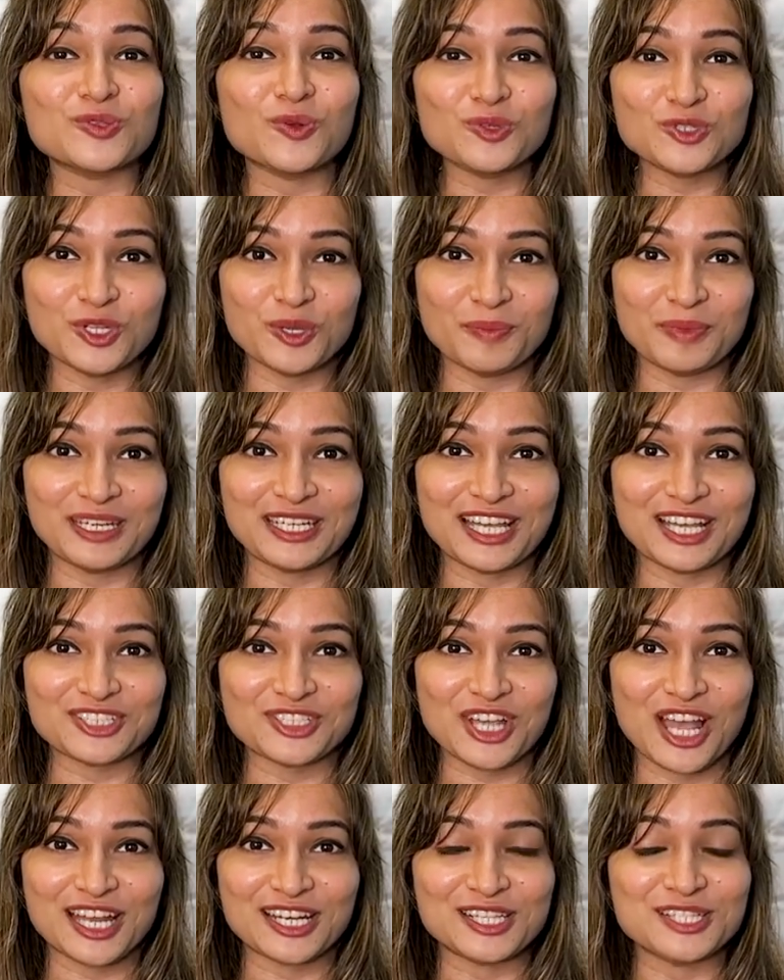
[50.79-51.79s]
social media
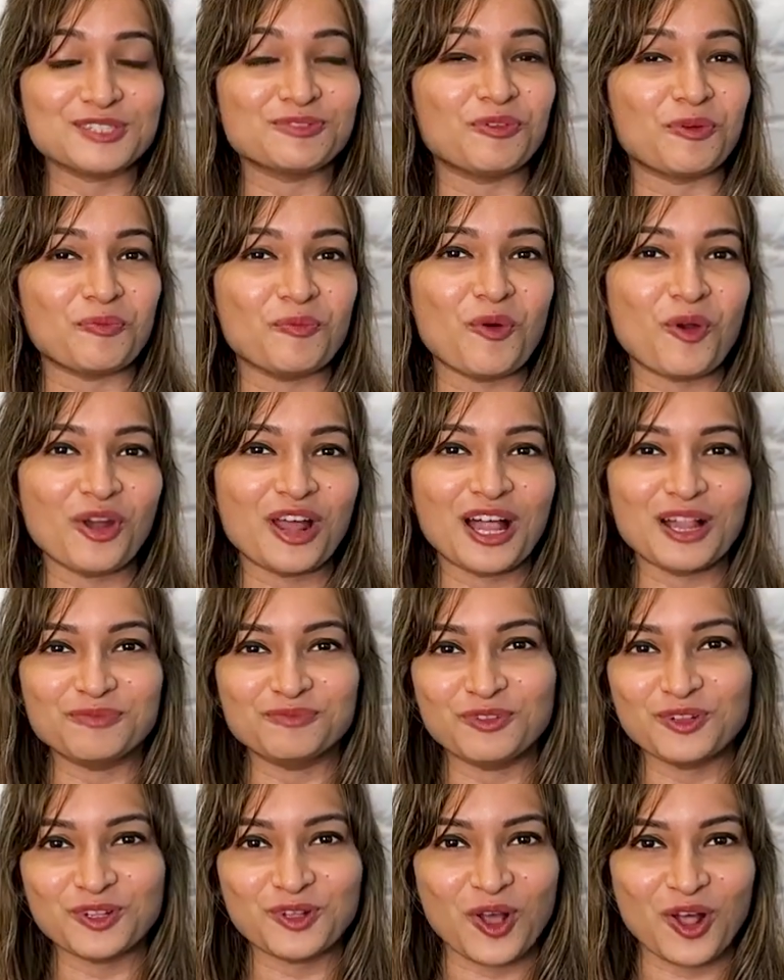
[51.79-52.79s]
channels for more
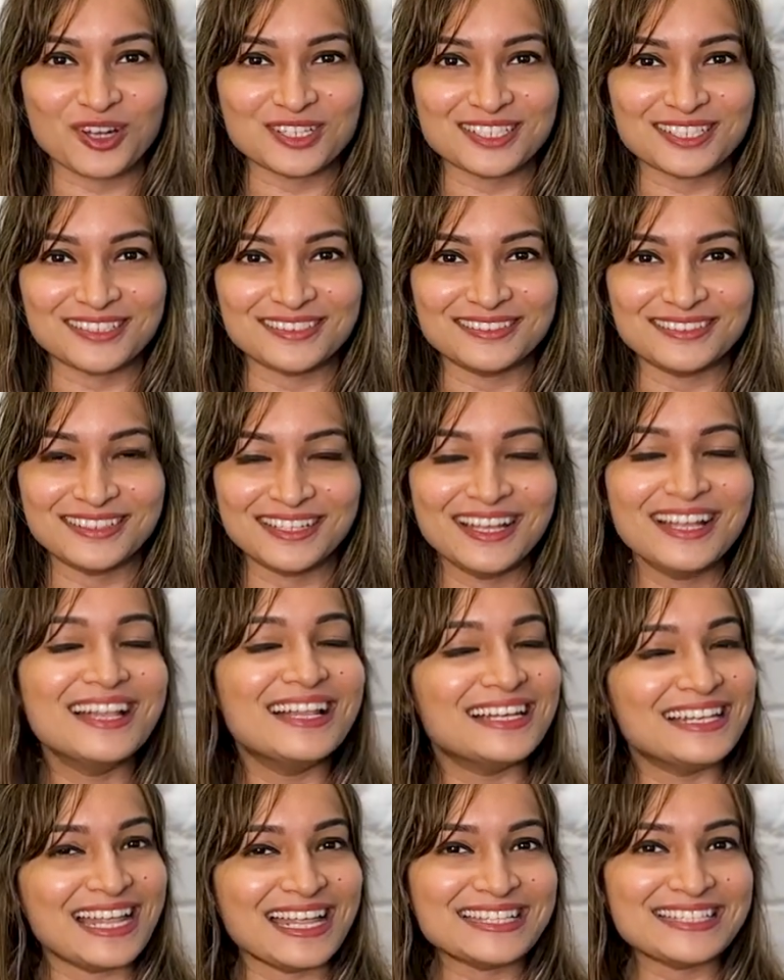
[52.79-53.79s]
helpful content.
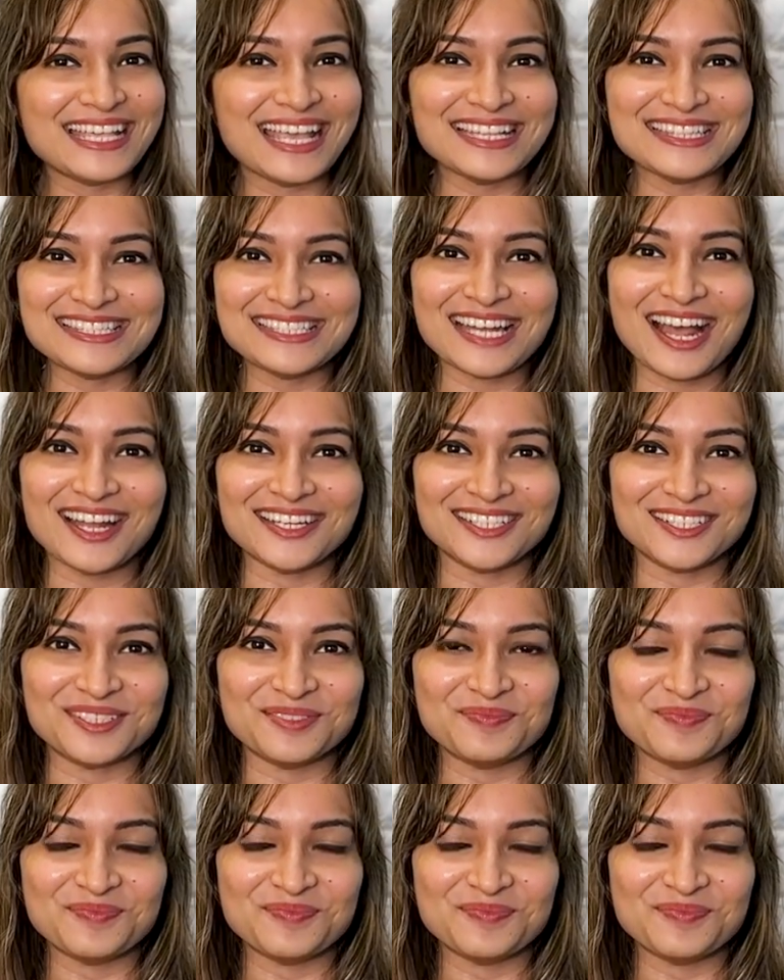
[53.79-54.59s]
Let's get started.